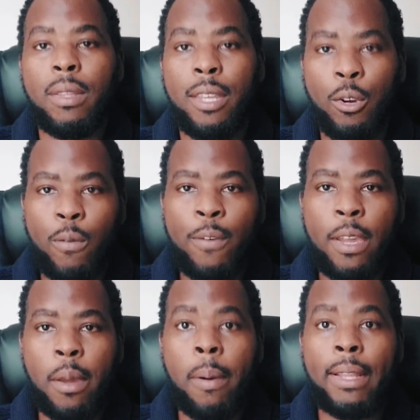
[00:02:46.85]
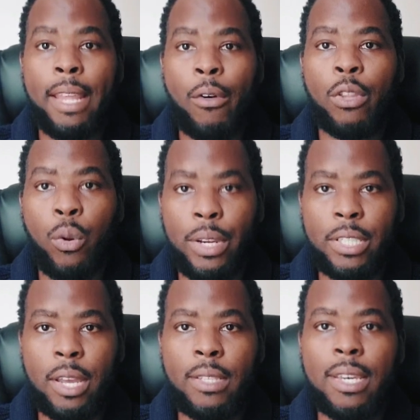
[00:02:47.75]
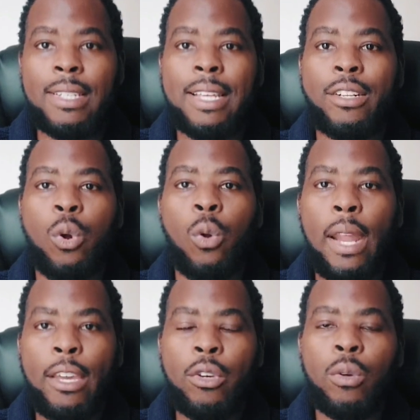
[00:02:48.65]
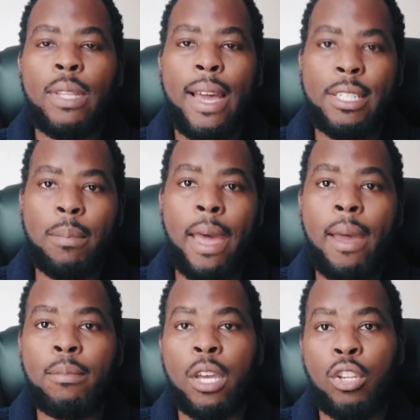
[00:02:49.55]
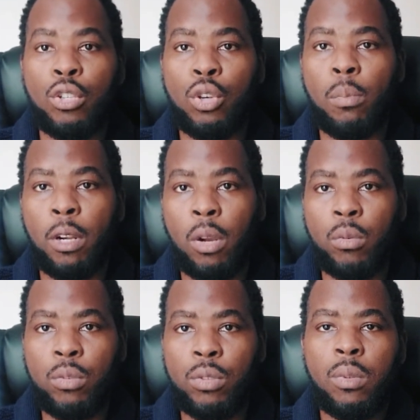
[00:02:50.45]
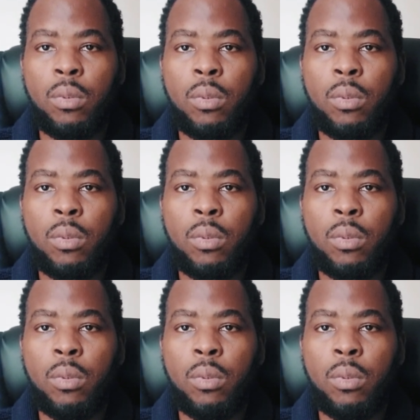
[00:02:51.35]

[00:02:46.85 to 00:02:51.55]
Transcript: The good thing about daridorexant is that unlike your diazepams and your zopiclones,